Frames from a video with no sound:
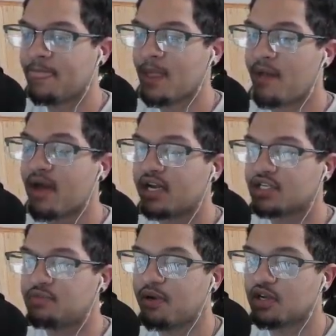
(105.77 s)
I'm not an
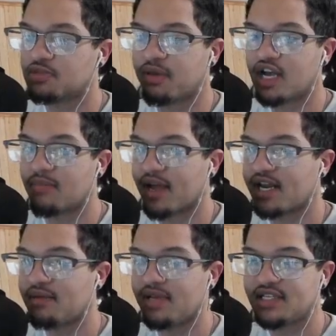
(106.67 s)
experienced player by
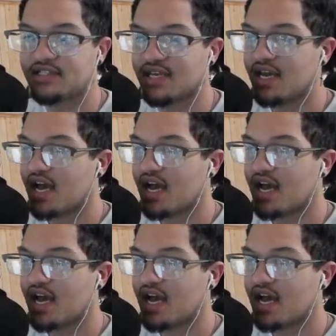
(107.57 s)
any means.